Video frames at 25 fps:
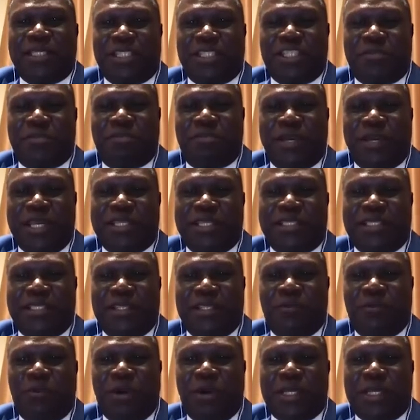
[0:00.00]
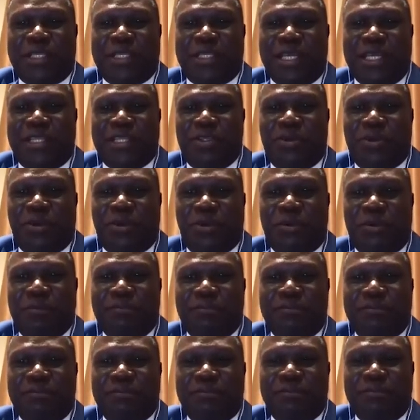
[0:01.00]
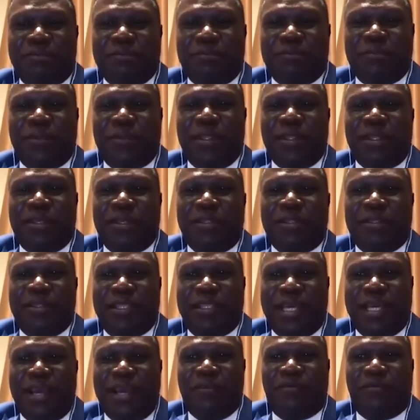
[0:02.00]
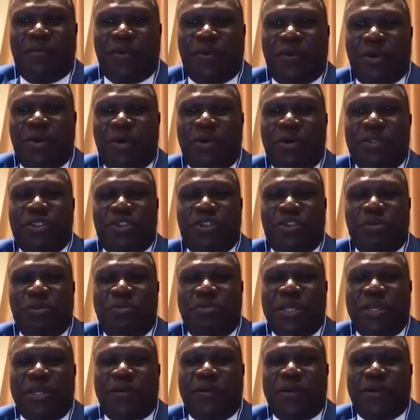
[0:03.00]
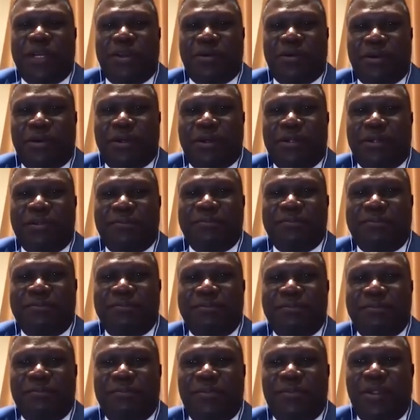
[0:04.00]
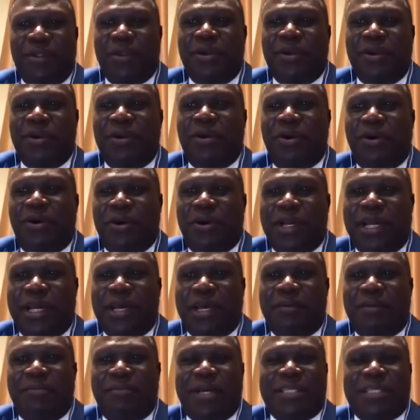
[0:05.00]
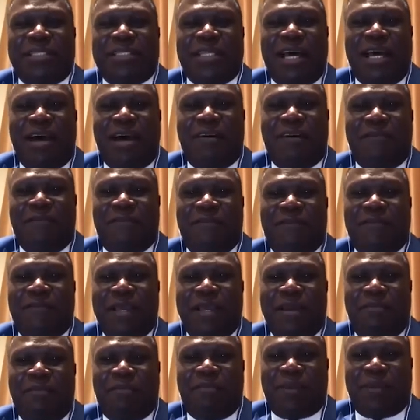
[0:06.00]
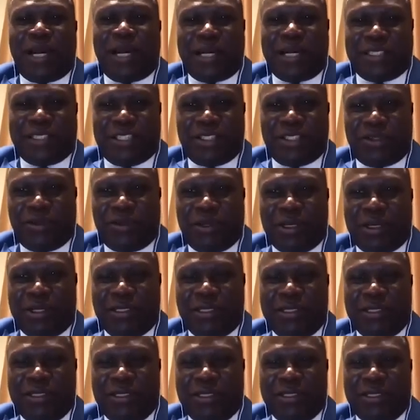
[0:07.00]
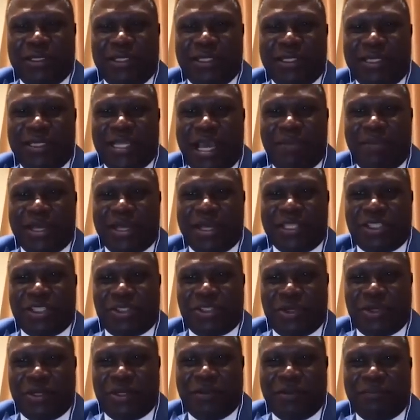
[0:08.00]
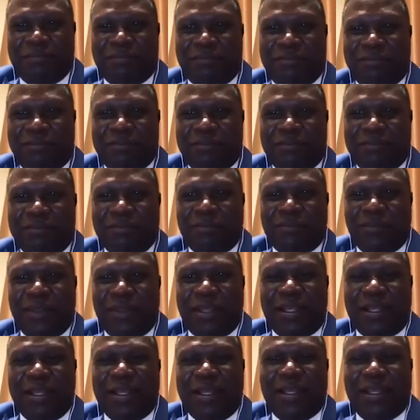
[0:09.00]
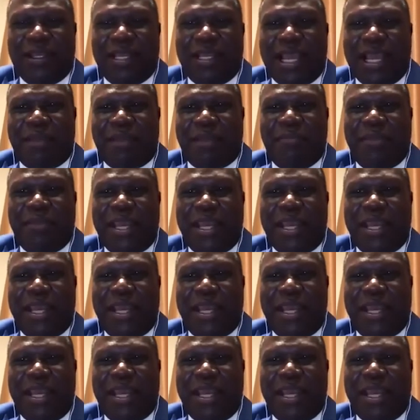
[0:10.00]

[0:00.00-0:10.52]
participate in what they do. Therefore, to be real, honor must have a practical dimension. Like